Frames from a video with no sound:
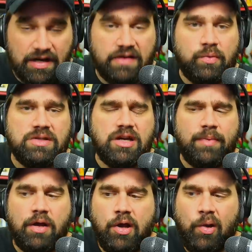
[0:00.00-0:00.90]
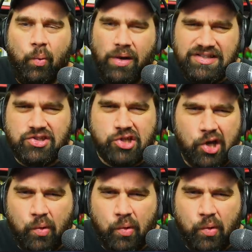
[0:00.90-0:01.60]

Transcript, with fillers: I also want to talk about what's Joe